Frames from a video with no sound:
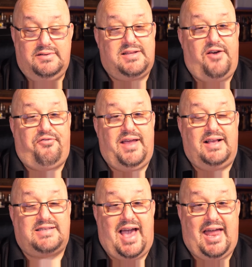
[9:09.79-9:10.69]
Definitely
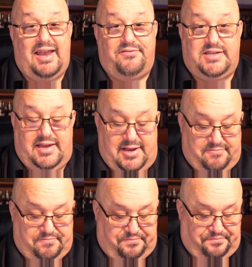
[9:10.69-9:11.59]
has additives in it.
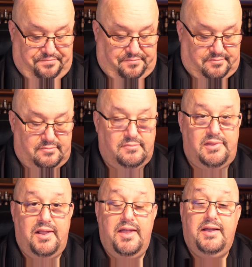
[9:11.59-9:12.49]

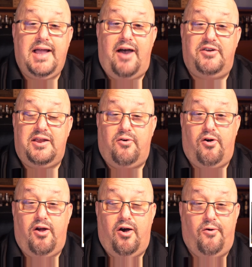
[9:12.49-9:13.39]
Cava de
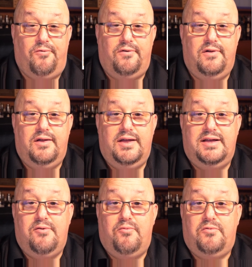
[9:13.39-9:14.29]
Oro,
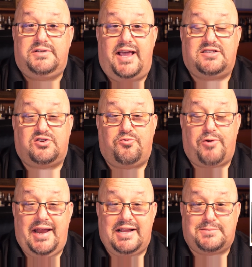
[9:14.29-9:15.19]
tastes
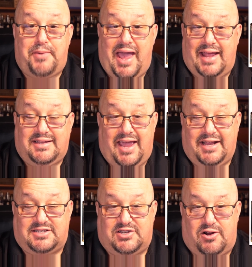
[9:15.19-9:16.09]
great as
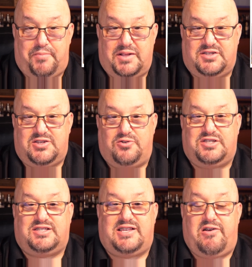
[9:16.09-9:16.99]
pancake syrup. It's so
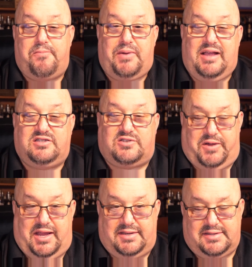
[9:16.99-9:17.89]
syrupy and
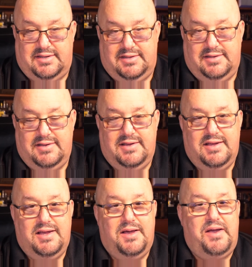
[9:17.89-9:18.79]
sweet.
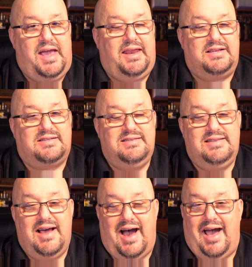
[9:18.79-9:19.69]
It is
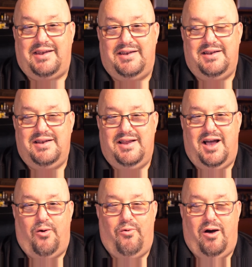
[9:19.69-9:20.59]
not
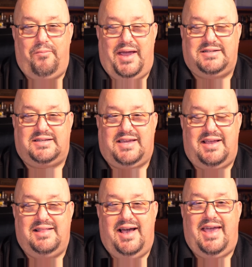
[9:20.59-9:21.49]
a well-made
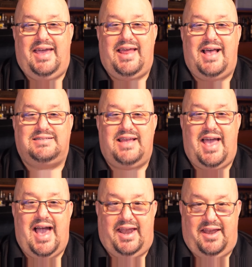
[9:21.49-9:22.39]
tequila. It has
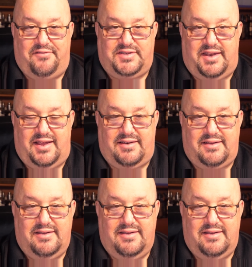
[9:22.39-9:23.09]
additives in it.